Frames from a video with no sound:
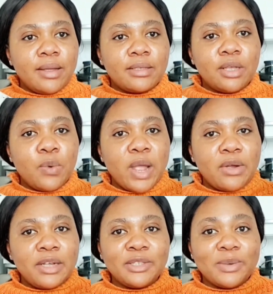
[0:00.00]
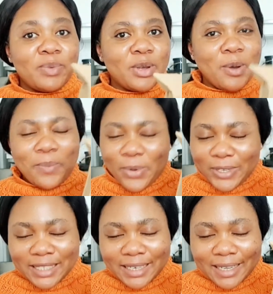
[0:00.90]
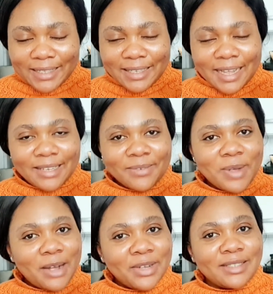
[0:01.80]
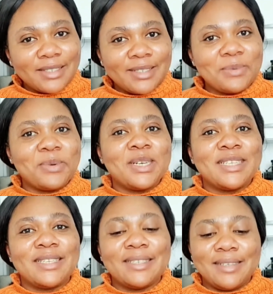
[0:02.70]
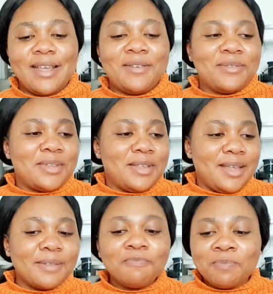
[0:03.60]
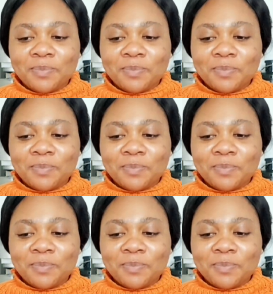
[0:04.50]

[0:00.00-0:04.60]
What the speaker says: So we are going to be unboxing it and we are going to see what is inside, okay?